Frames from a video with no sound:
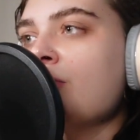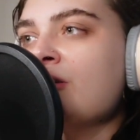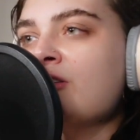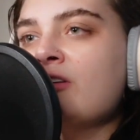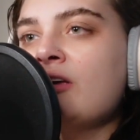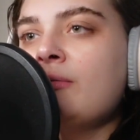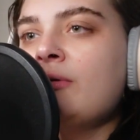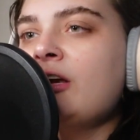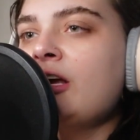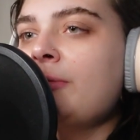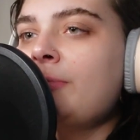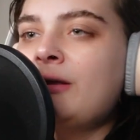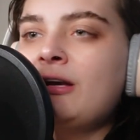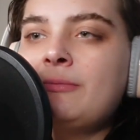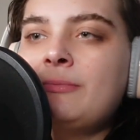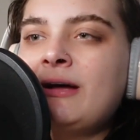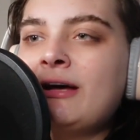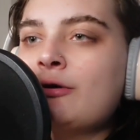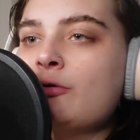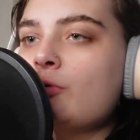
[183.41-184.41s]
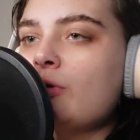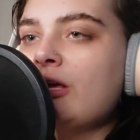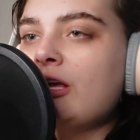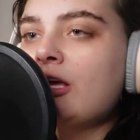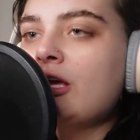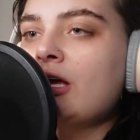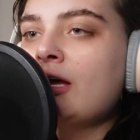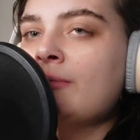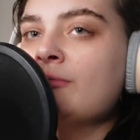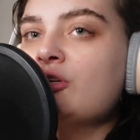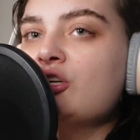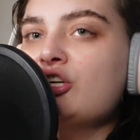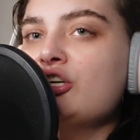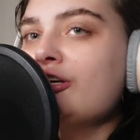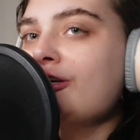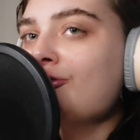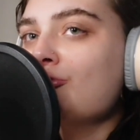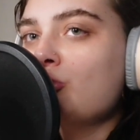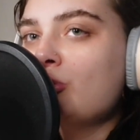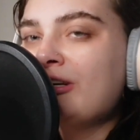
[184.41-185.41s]
It's coming up in about a week. I'm
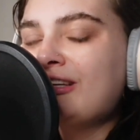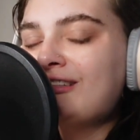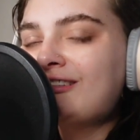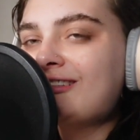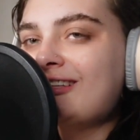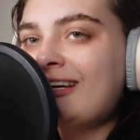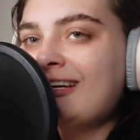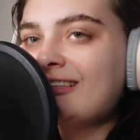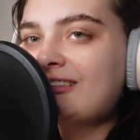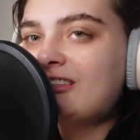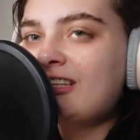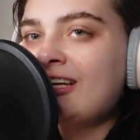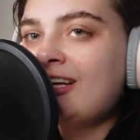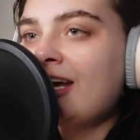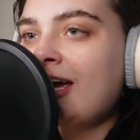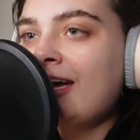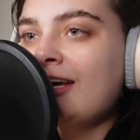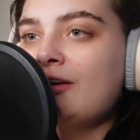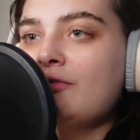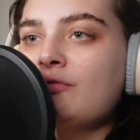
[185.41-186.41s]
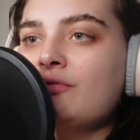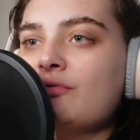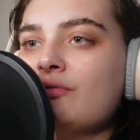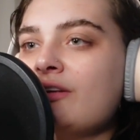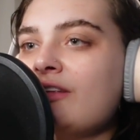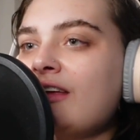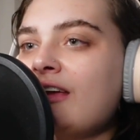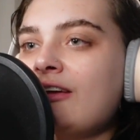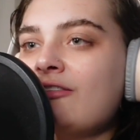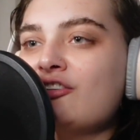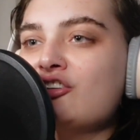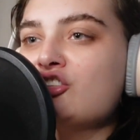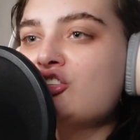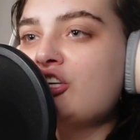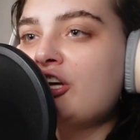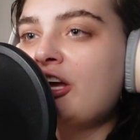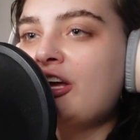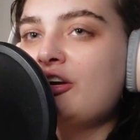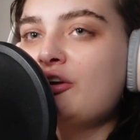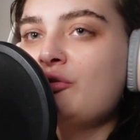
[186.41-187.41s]
turning 26, and I don't really give a
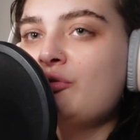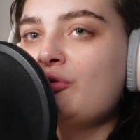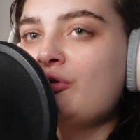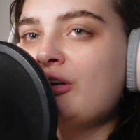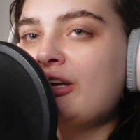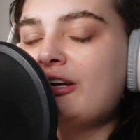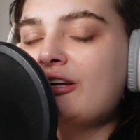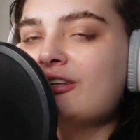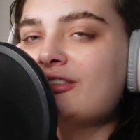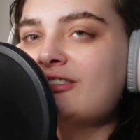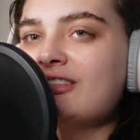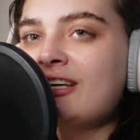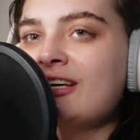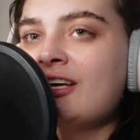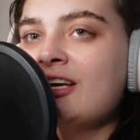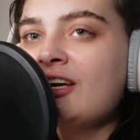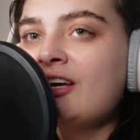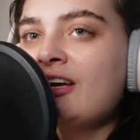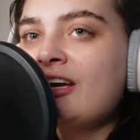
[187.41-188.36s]
shit who hears it.